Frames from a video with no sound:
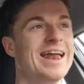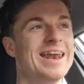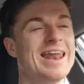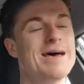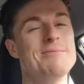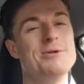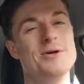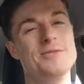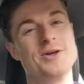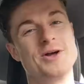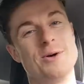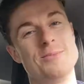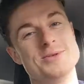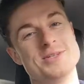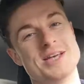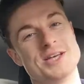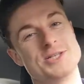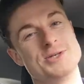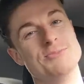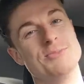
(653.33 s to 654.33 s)
Let me know in the comment
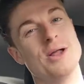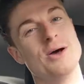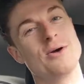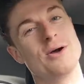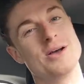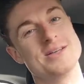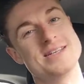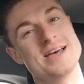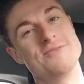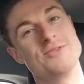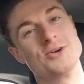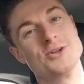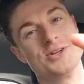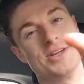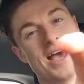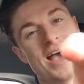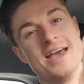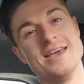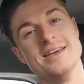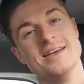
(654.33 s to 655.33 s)
section below, guys. Have a good
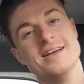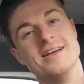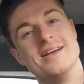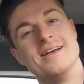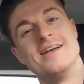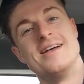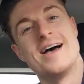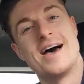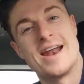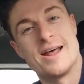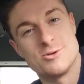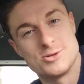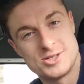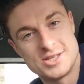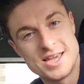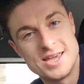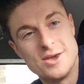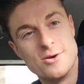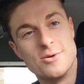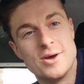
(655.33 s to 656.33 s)
day, and I'll
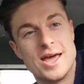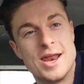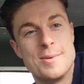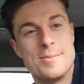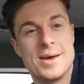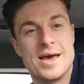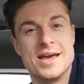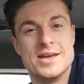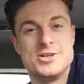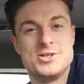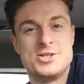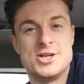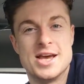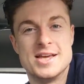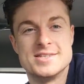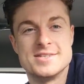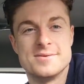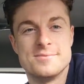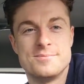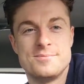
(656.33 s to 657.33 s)
see you in a bit.
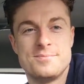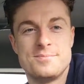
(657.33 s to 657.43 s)
Cheers.